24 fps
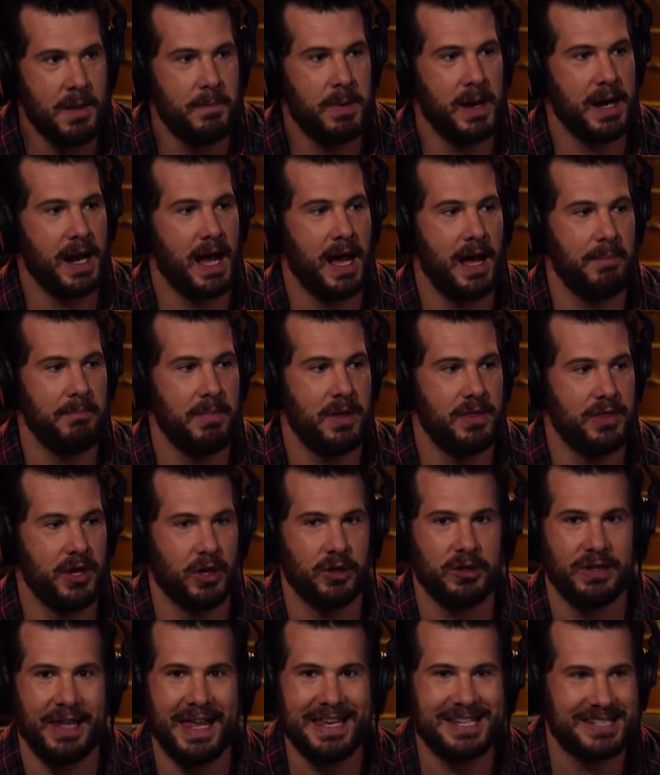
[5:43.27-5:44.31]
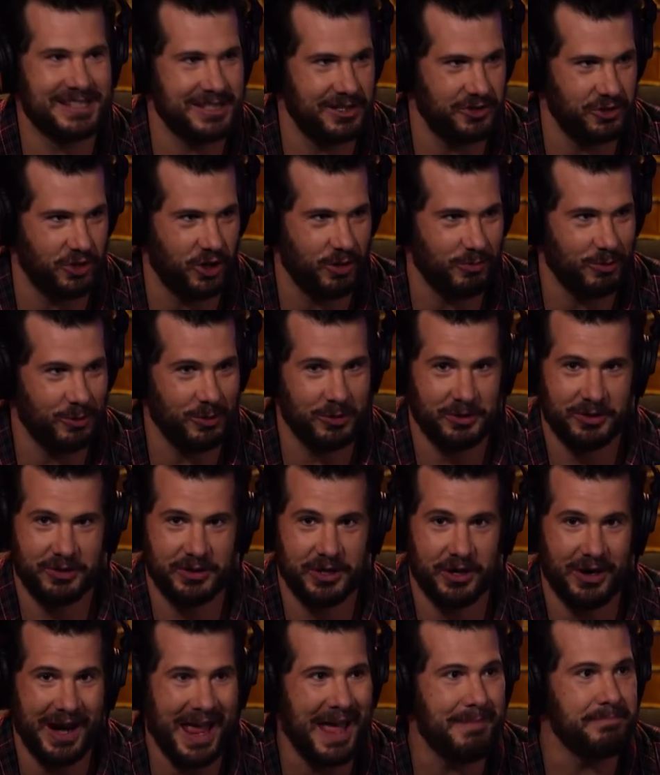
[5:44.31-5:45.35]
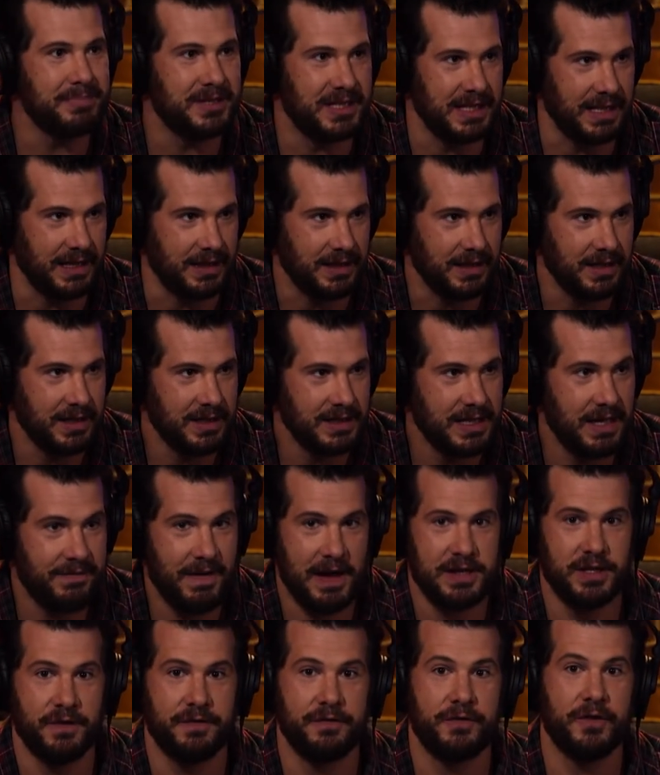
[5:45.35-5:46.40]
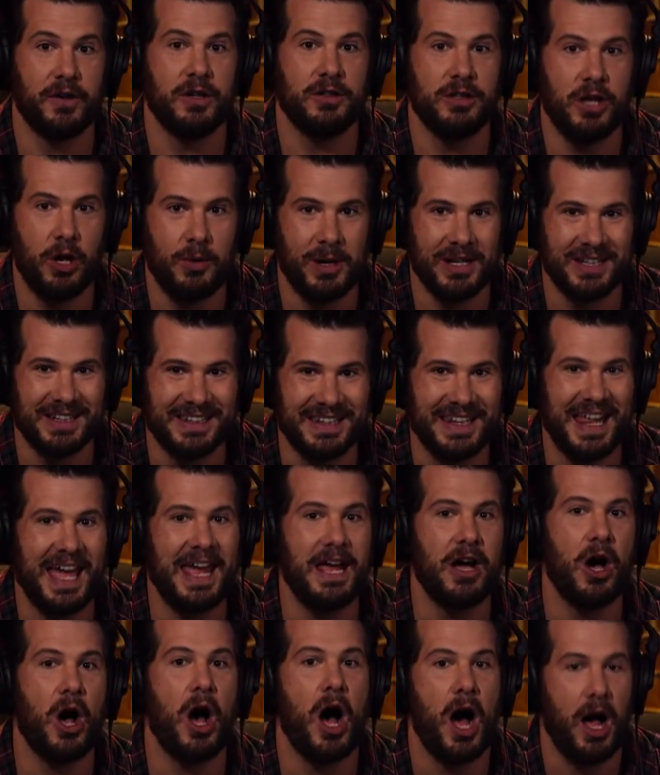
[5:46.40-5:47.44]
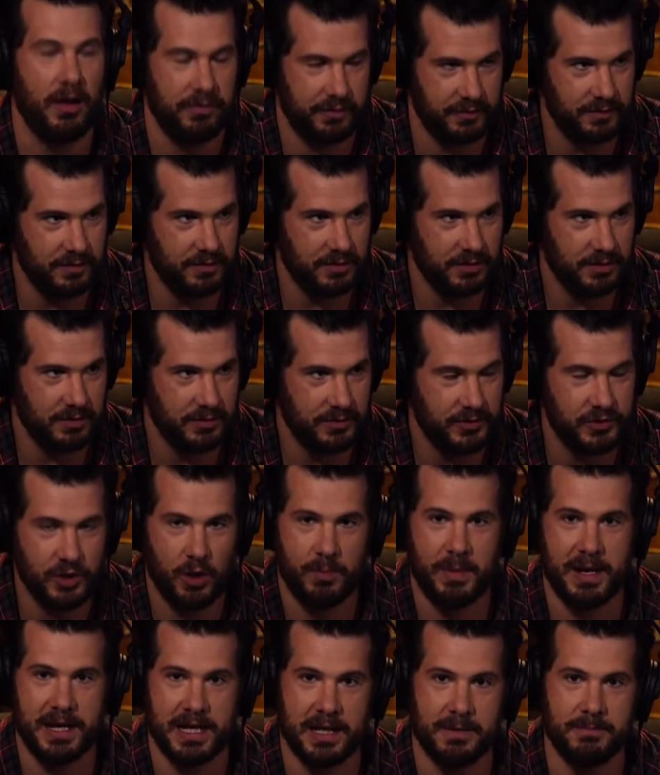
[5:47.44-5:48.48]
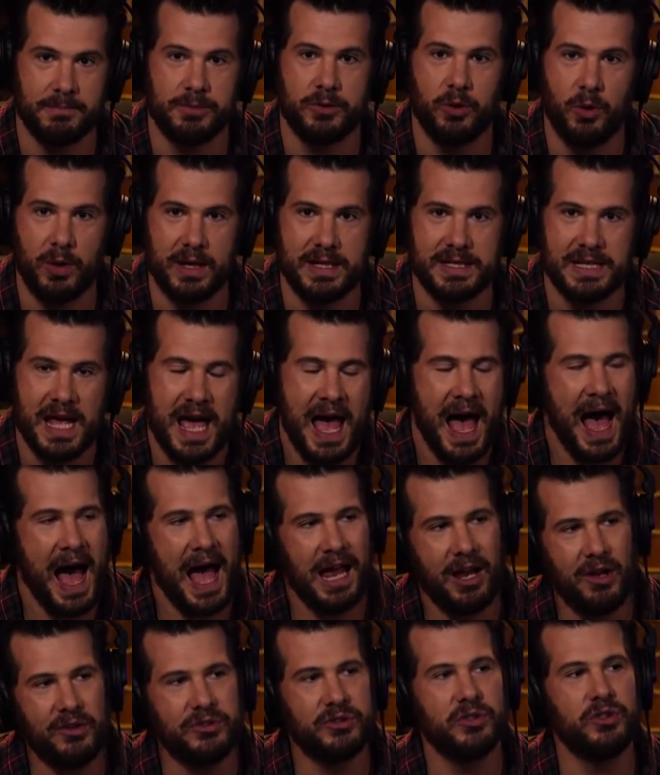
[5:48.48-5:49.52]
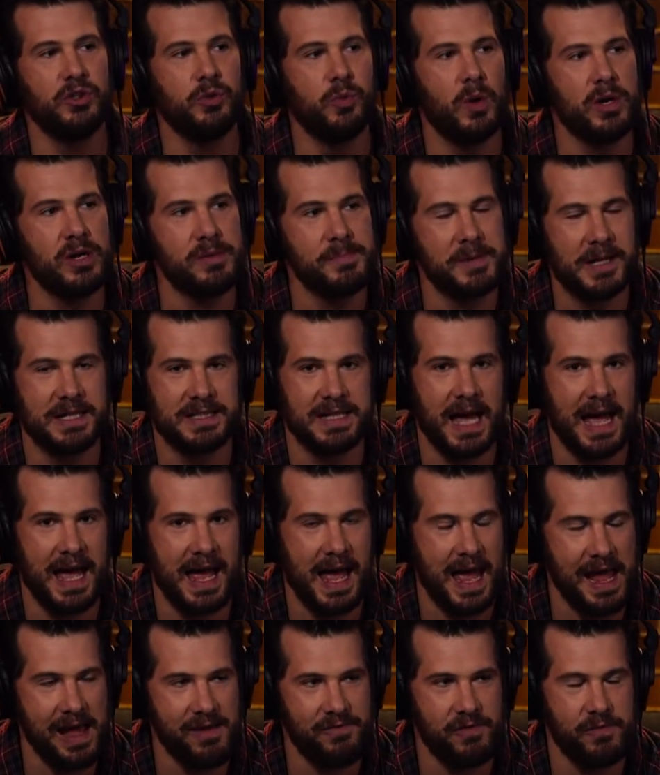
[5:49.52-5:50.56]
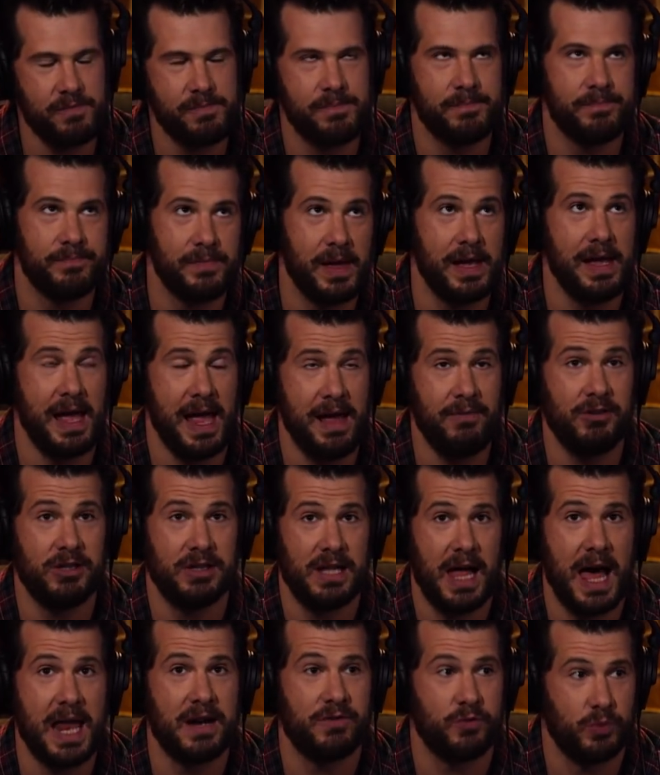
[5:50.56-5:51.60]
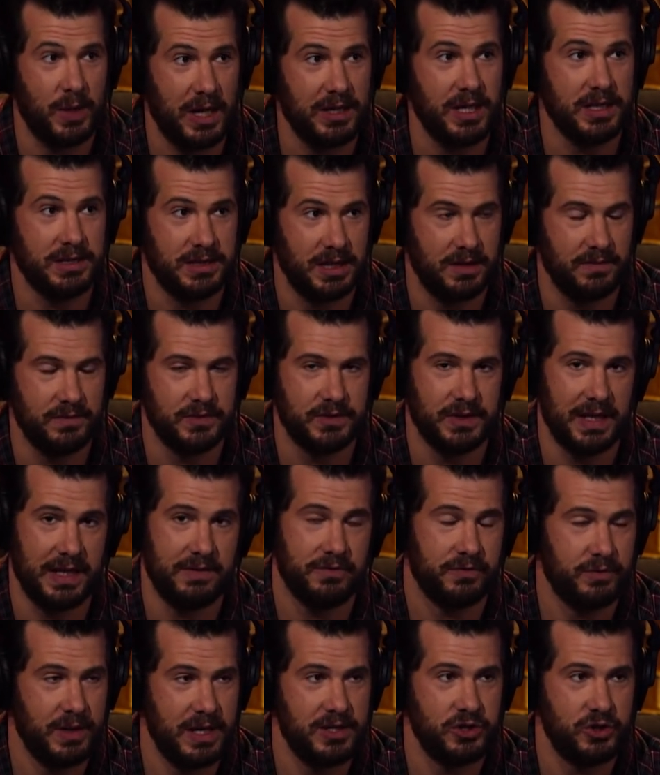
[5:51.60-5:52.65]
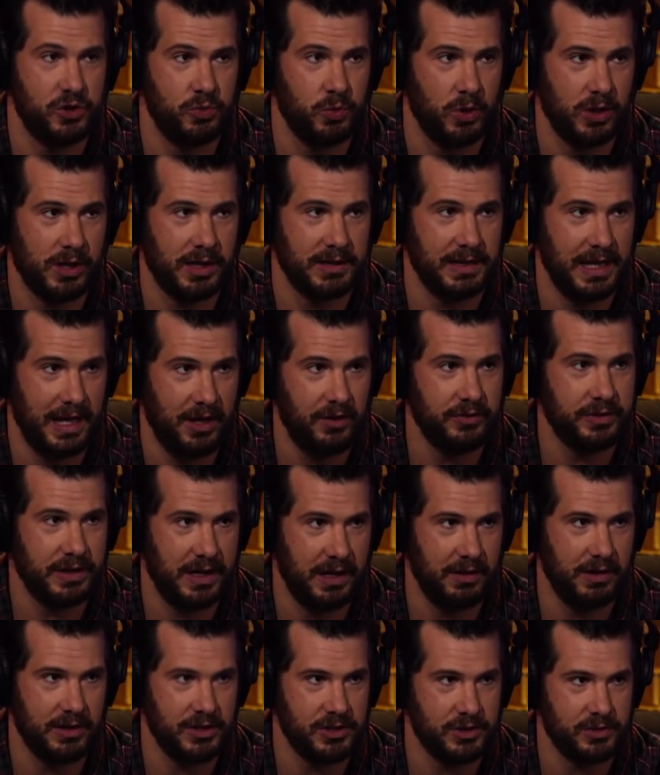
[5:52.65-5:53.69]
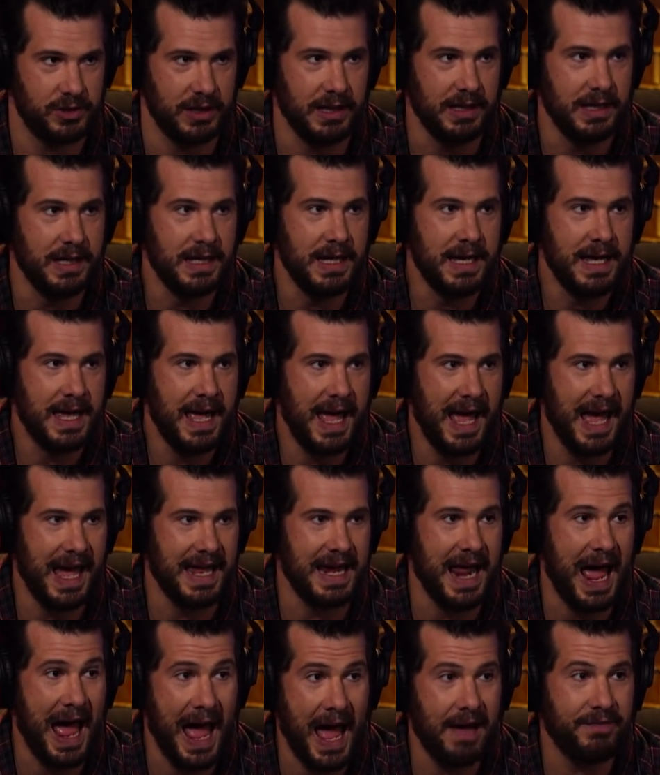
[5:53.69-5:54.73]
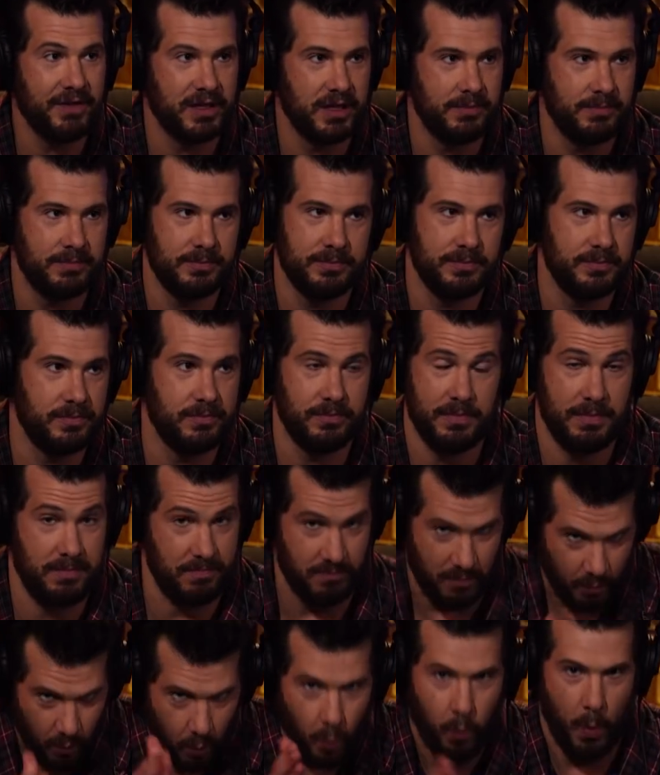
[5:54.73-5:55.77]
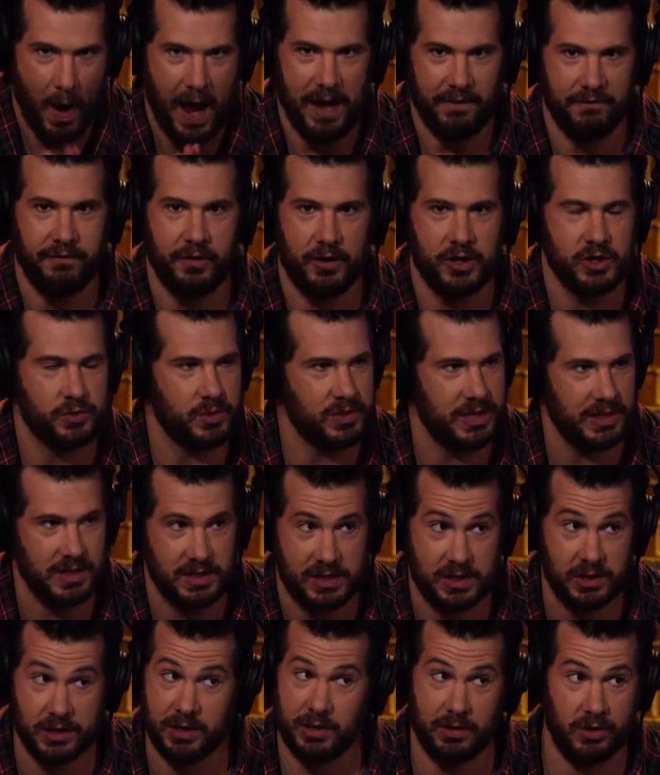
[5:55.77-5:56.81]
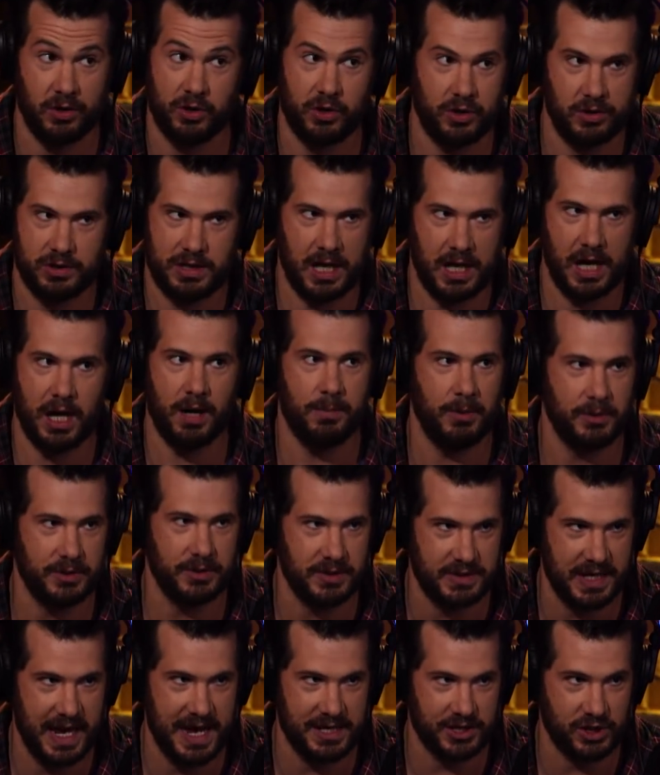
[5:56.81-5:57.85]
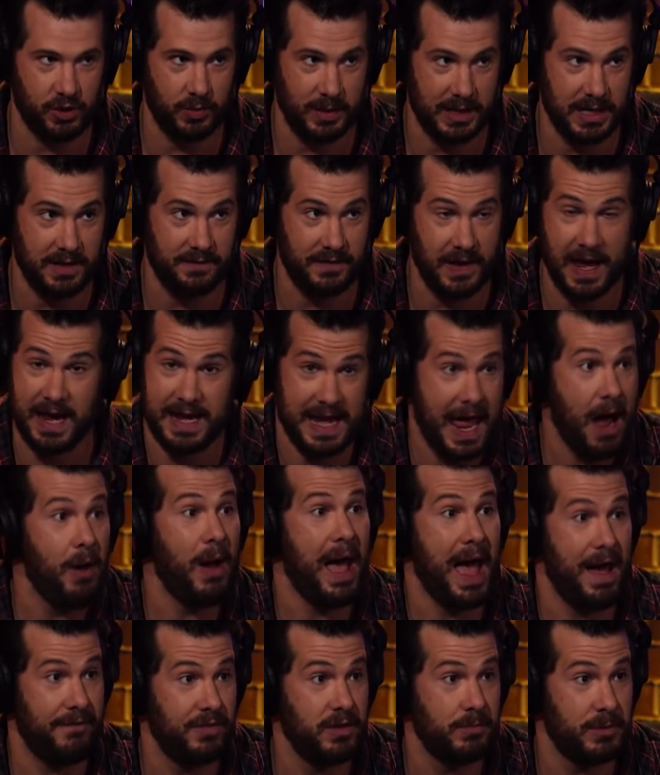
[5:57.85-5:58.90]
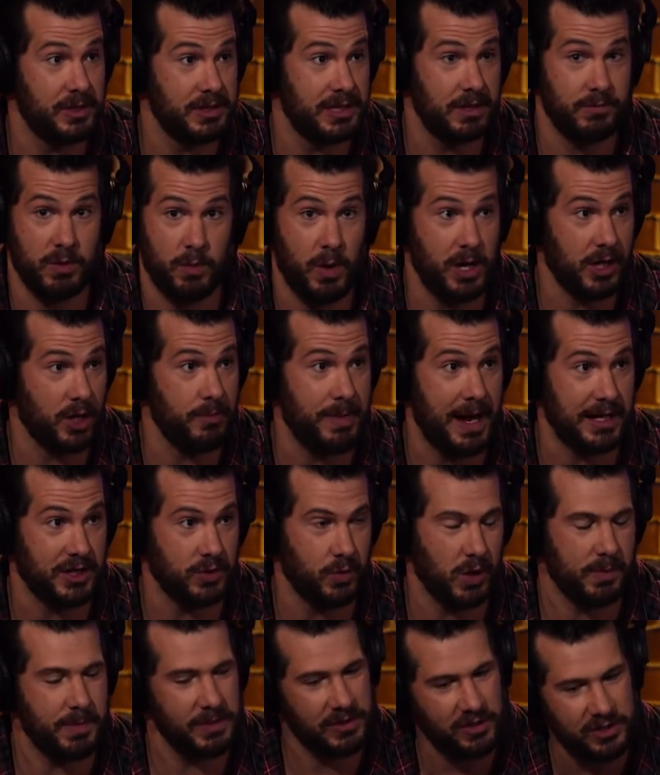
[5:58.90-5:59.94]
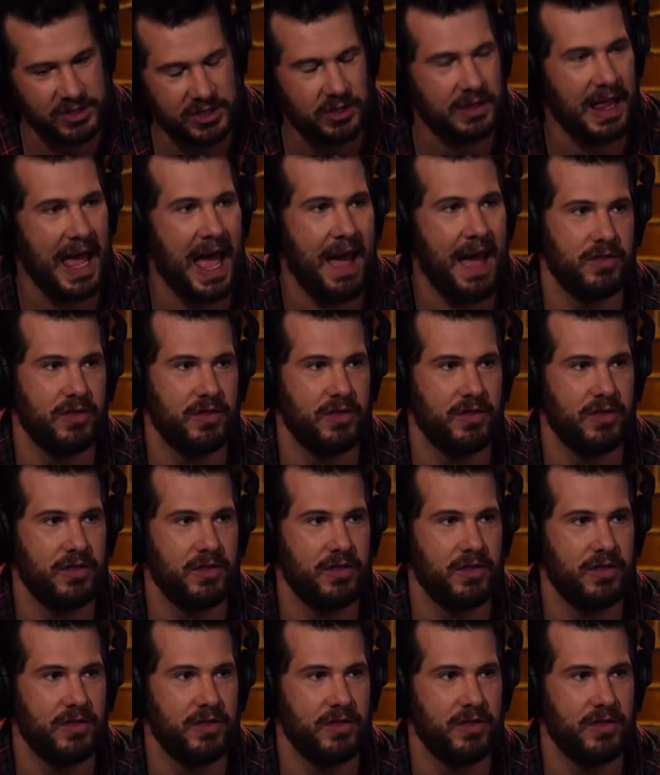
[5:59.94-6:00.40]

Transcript: But um, they're less than normal. They're empty. Yeah. They've had to furlough and lay off Tons so many employees. I also do wonder because I, I, have I have a lot of relatives and friends who work in the healthcare industry, and half of them at first were saying this is a terrible disaster. We need to, and now half of them are saying we want to go back to work, but there's still yeah.